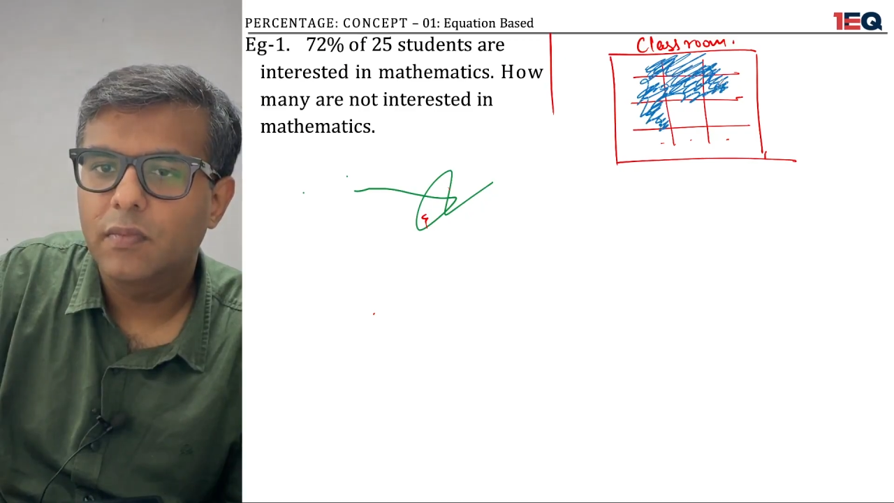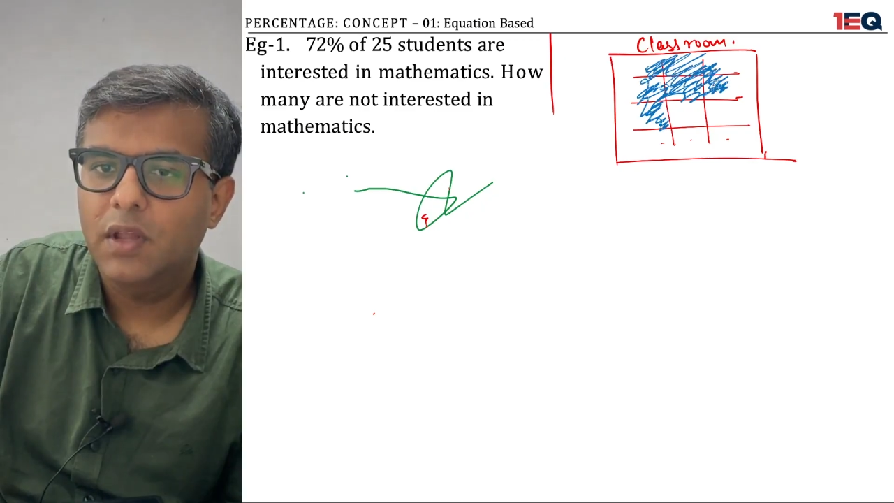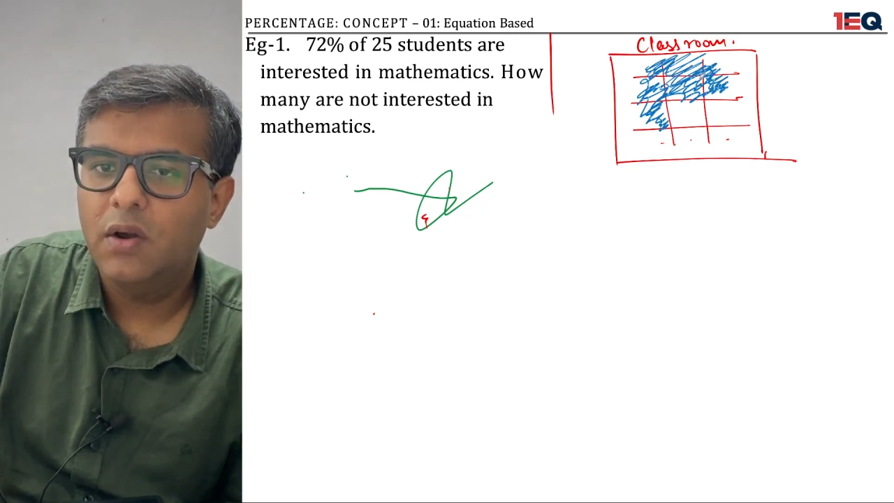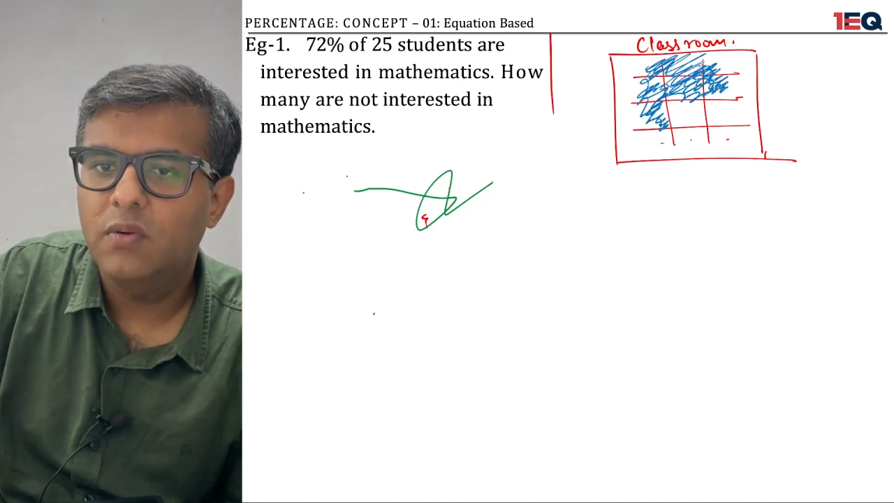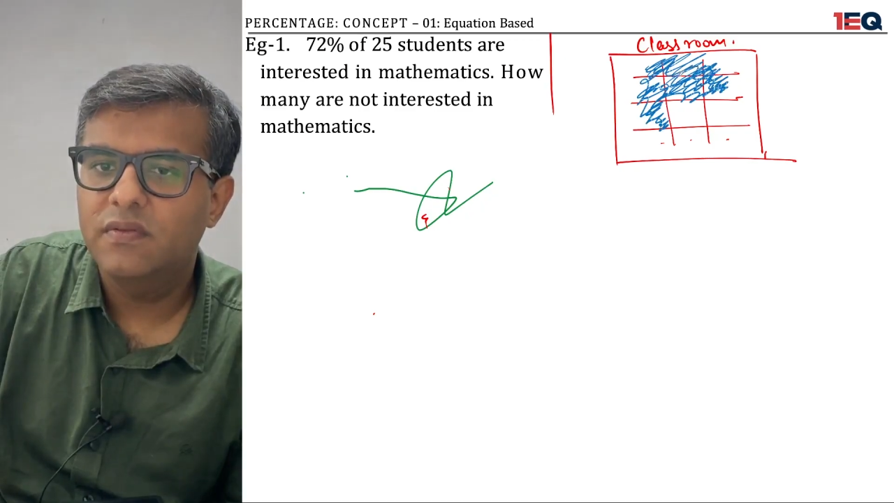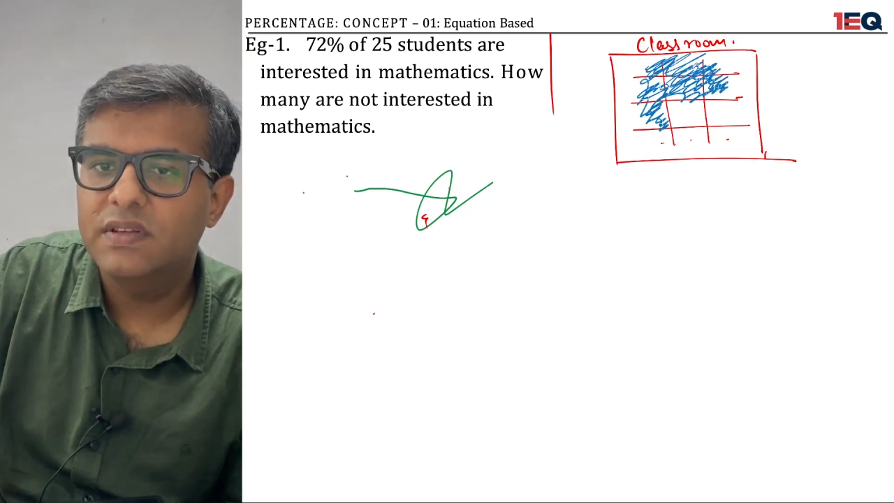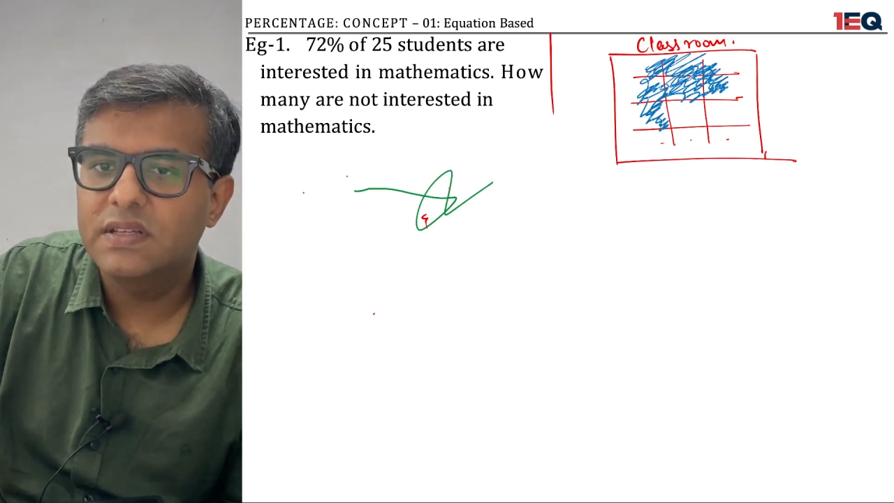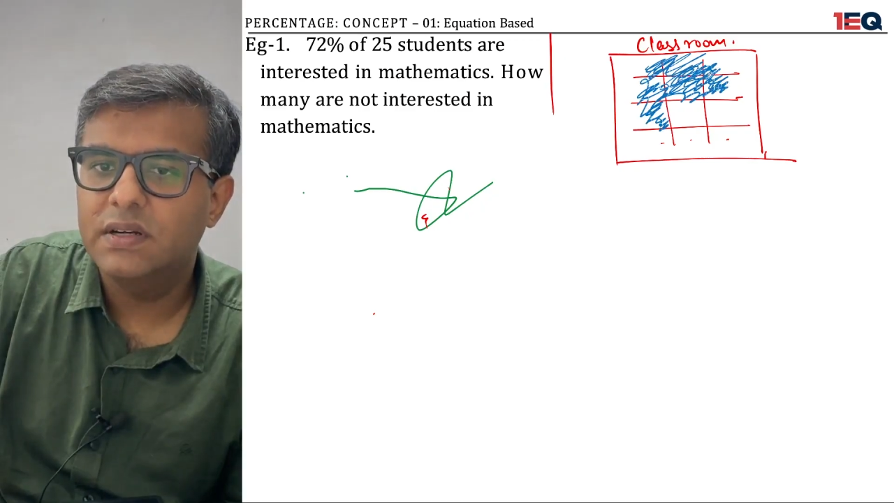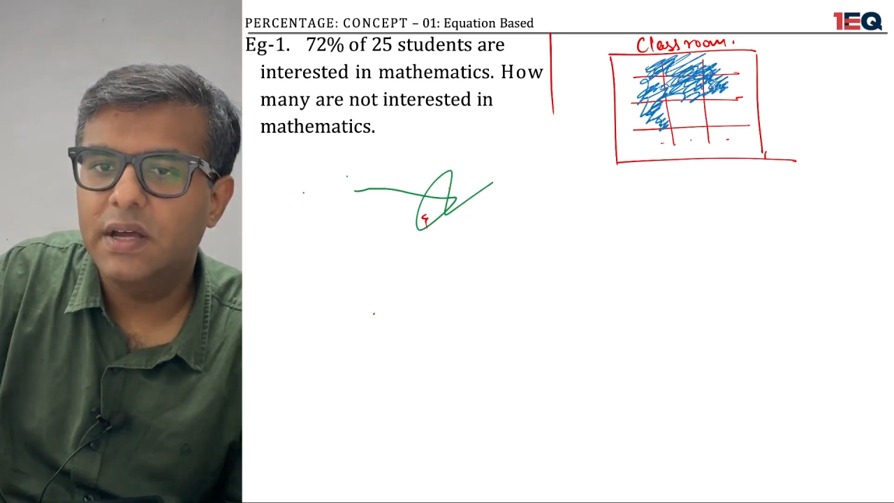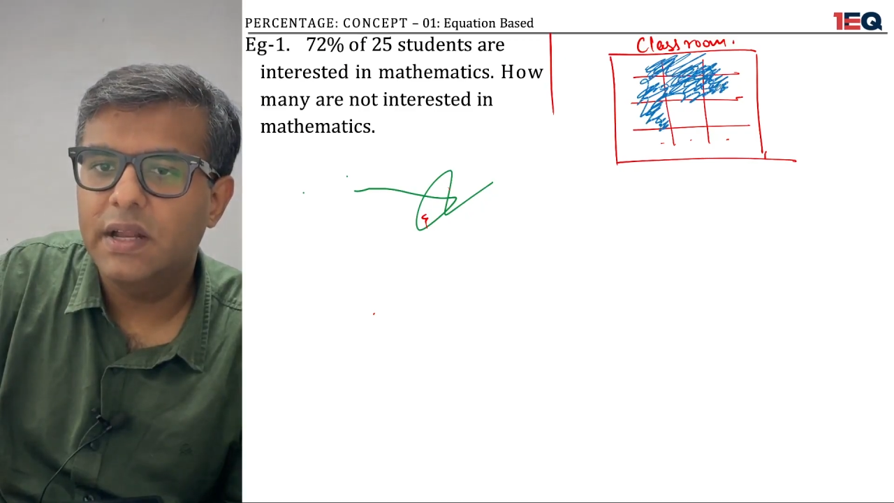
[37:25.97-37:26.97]
out of this
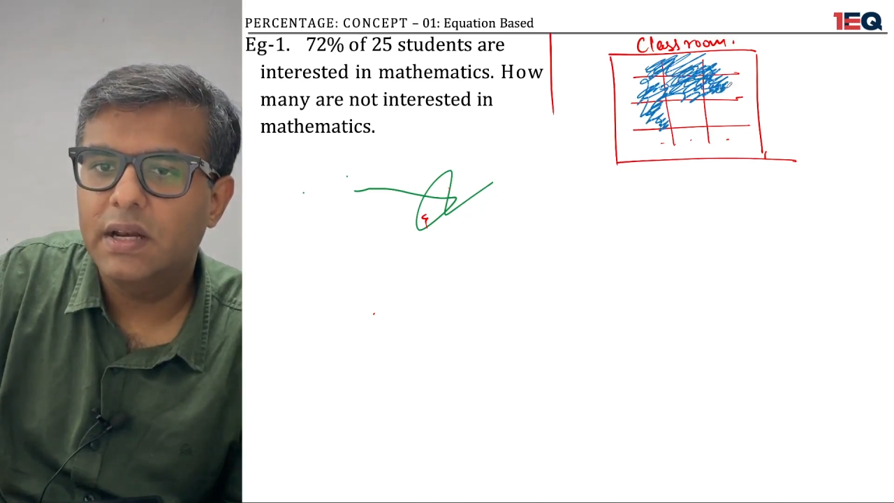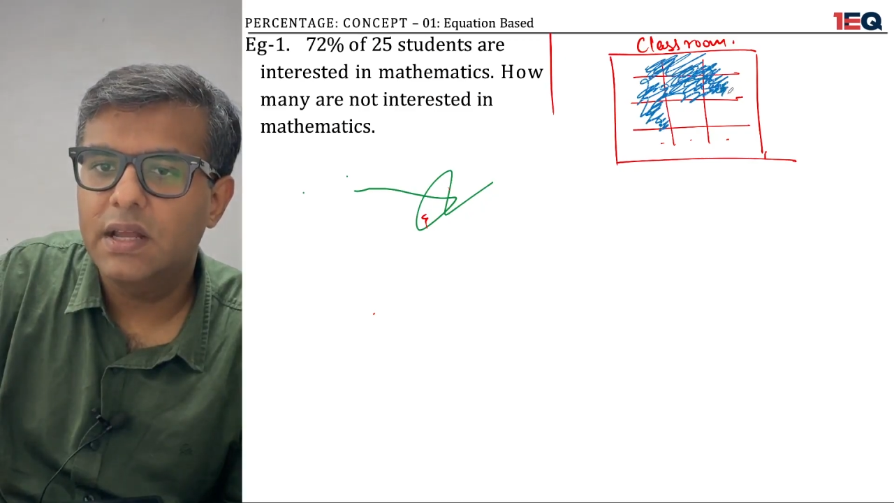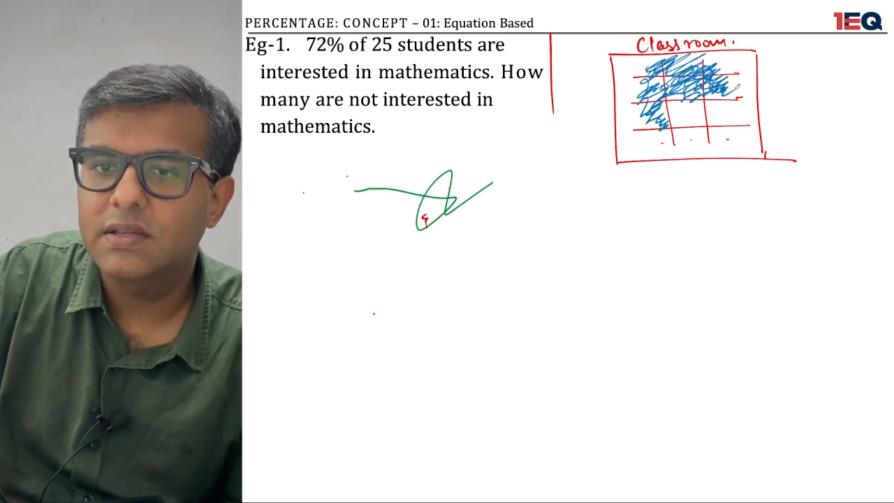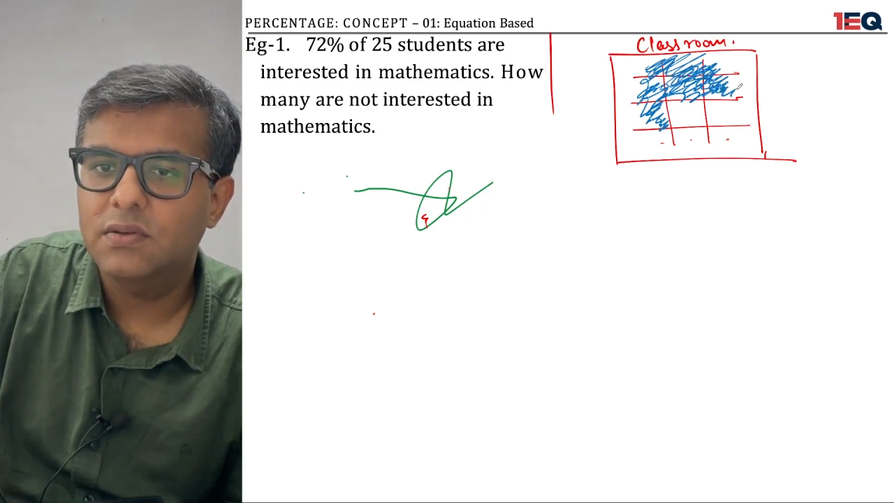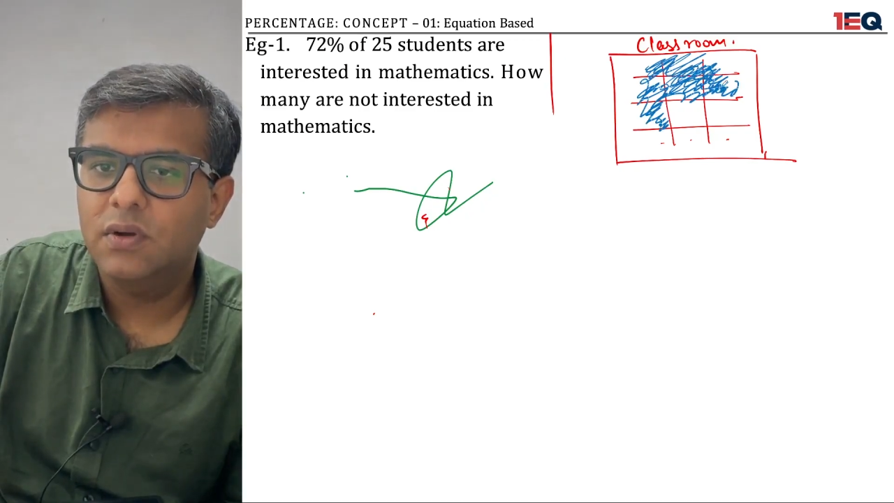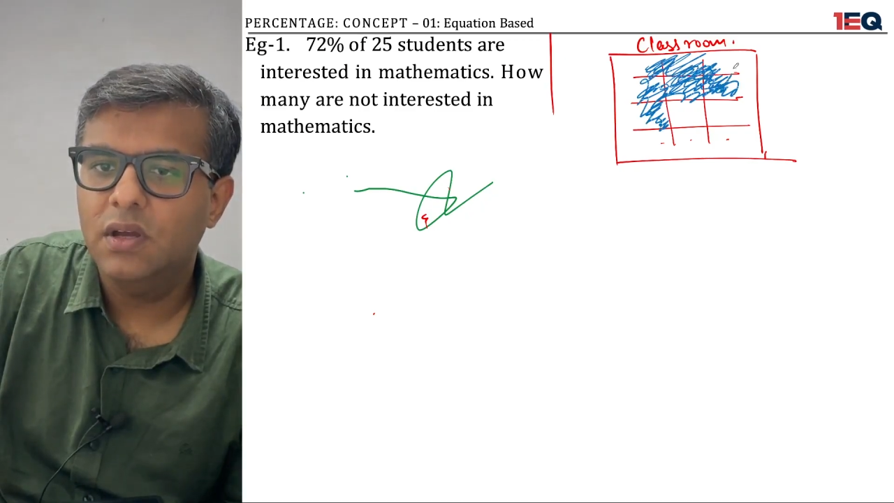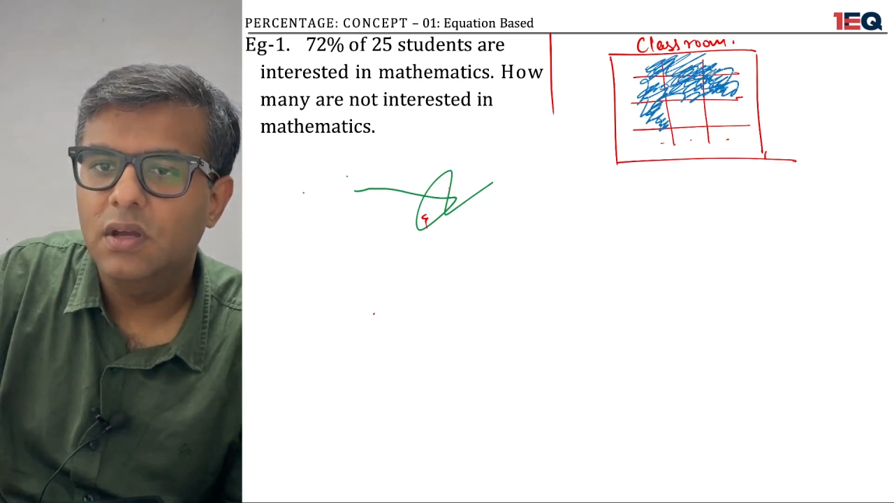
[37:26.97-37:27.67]
entire class. Okay,